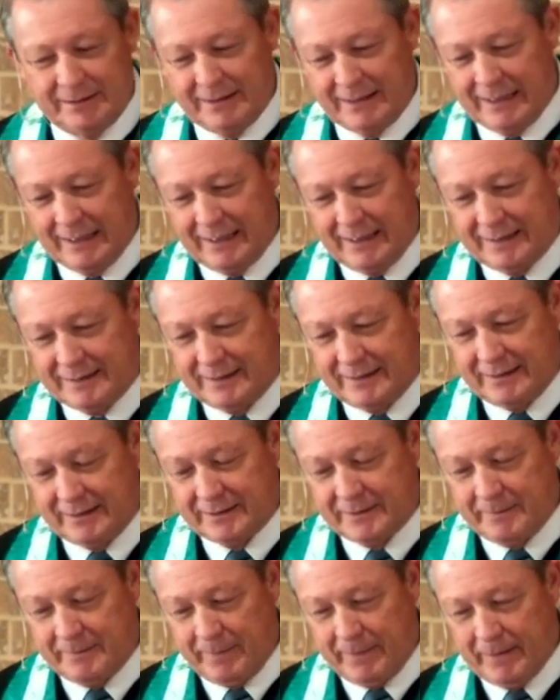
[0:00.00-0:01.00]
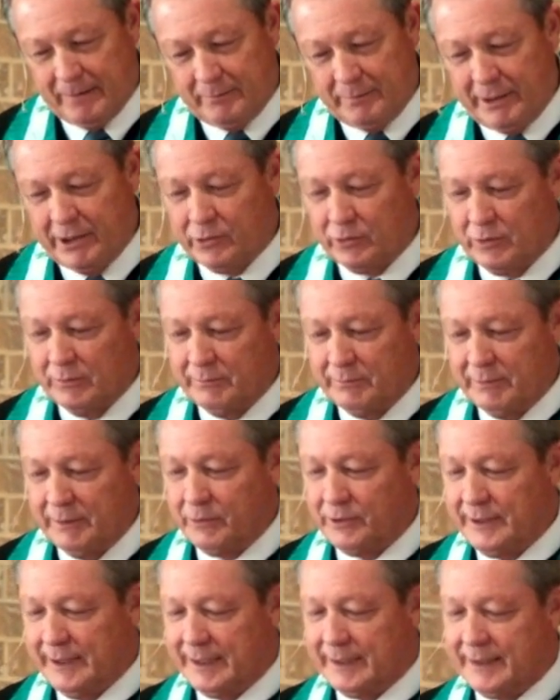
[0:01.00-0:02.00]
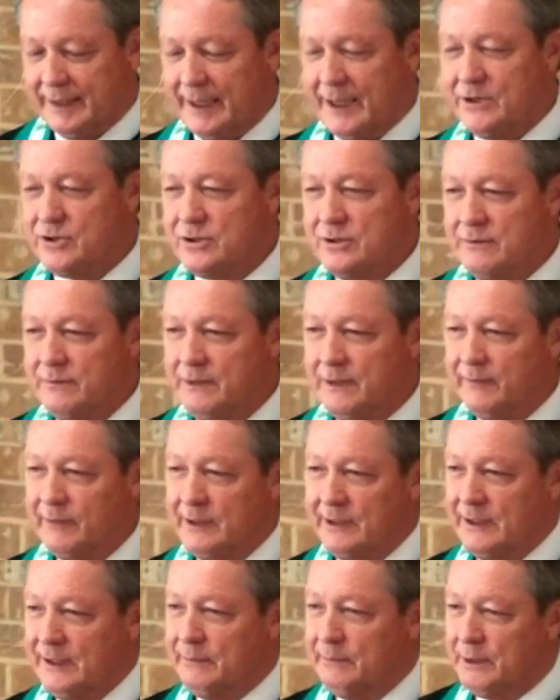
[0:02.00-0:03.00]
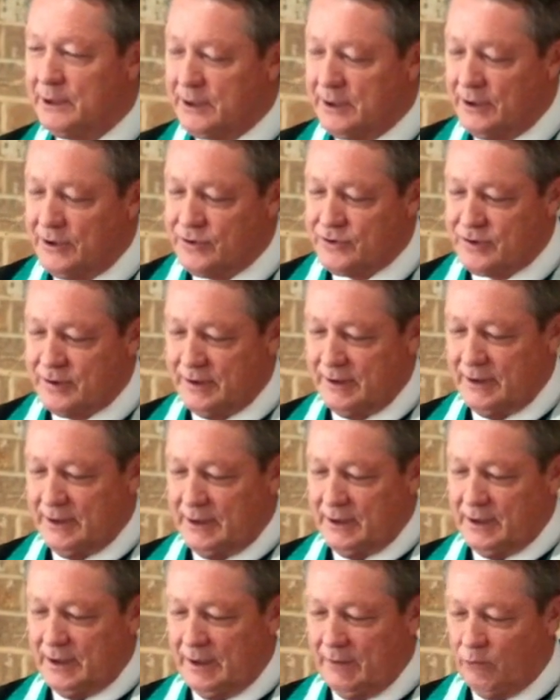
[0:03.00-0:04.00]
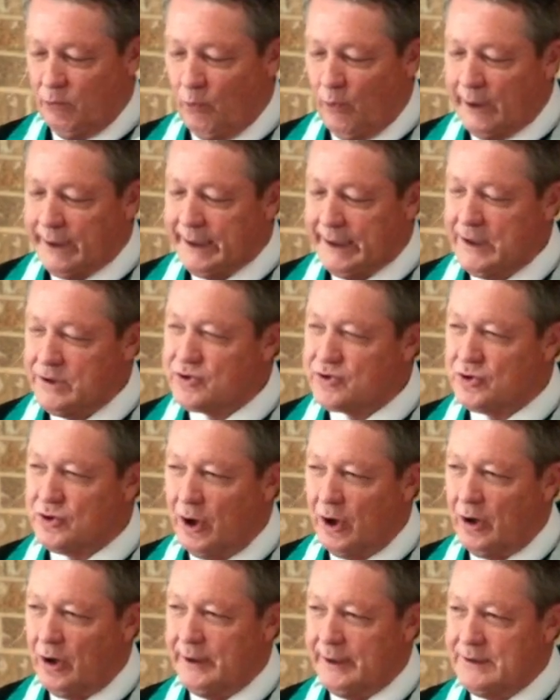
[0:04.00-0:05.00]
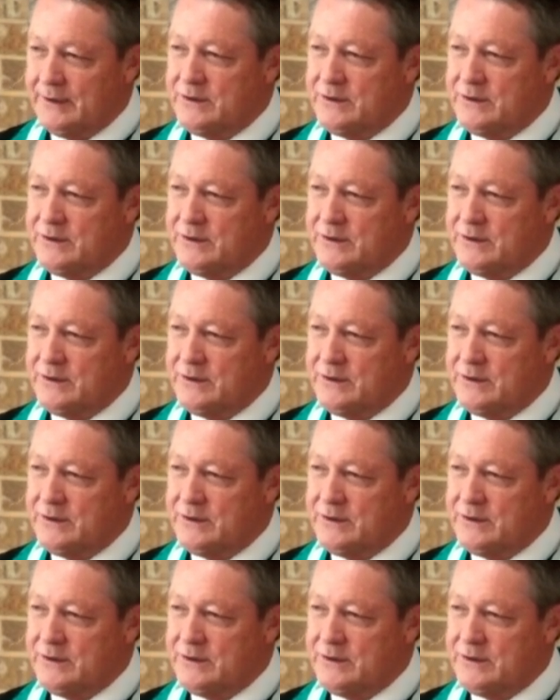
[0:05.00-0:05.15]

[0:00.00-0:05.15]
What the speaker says: I think Peter remembered that occasion vividly because of what he saw in